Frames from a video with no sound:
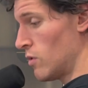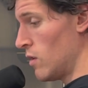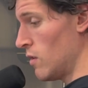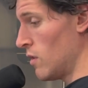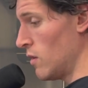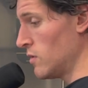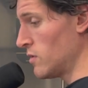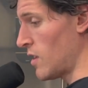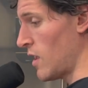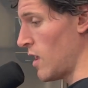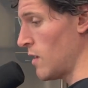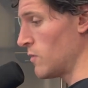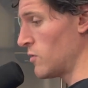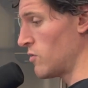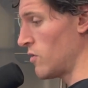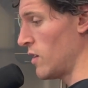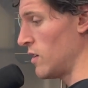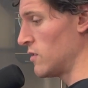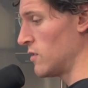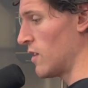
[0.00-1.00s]
those
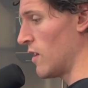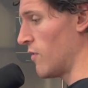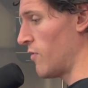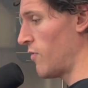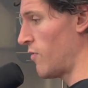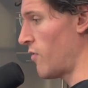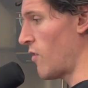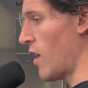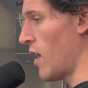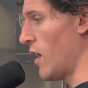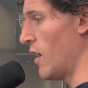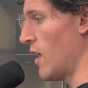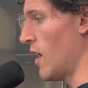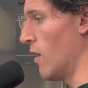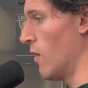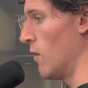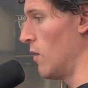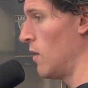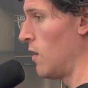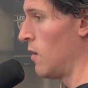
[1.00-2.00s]
hamstrings get fried
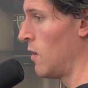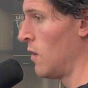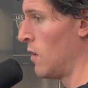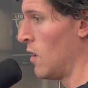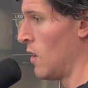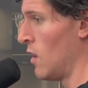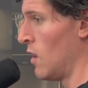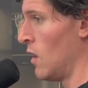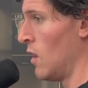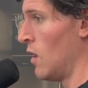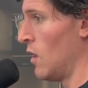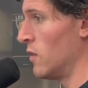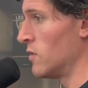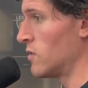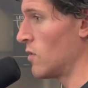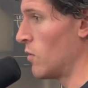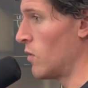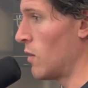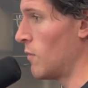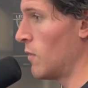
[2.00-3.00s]
out.
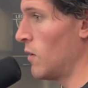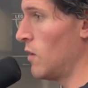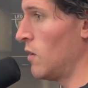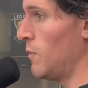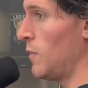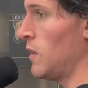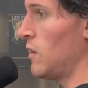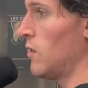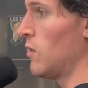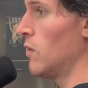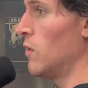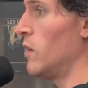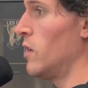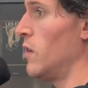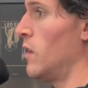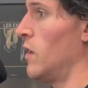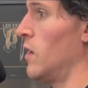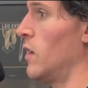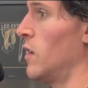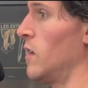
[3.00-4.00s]
So what I'm going to be
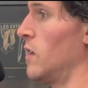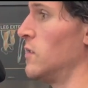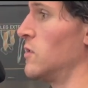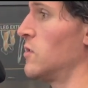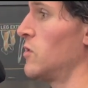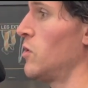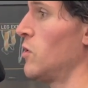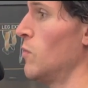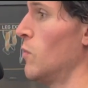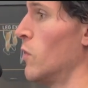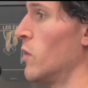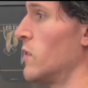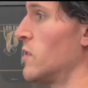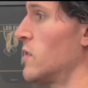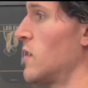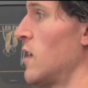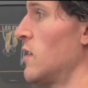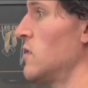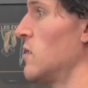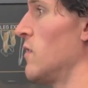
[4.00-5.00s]
doing is 2 more
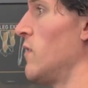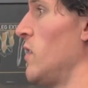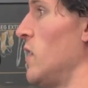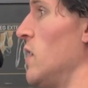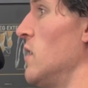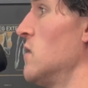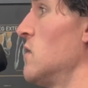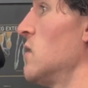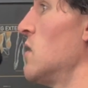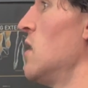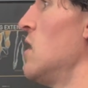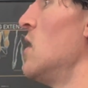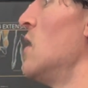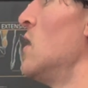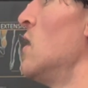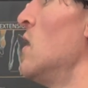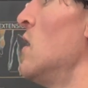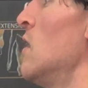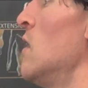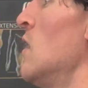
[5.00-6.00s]
sets of these.
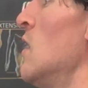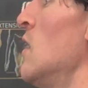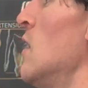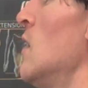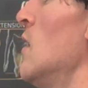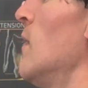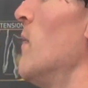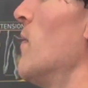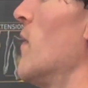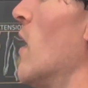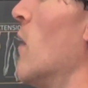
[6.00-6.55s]
I